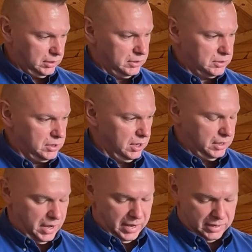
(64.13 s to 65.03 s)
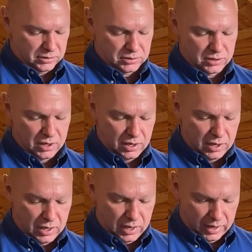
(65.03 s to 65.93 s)
this gun has
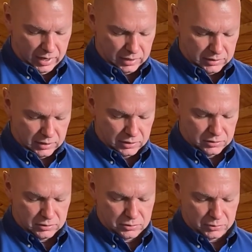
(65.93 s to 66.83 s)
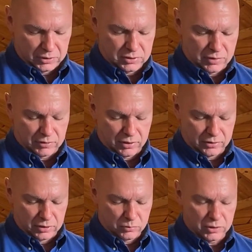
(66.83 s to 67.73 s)
at
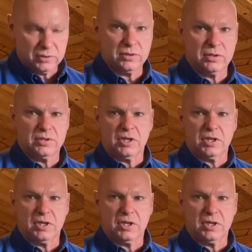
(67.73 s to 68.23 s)
2731, this is a